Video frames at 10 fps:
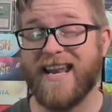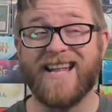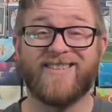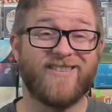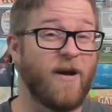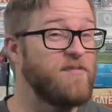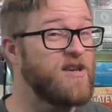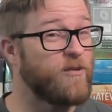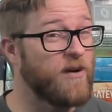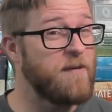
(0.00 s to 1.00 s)
It's something
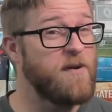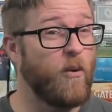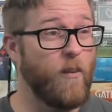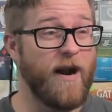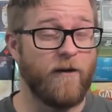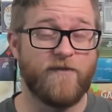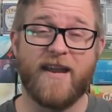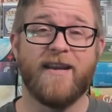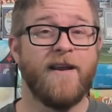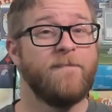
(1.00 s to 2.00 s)
to really be aware of that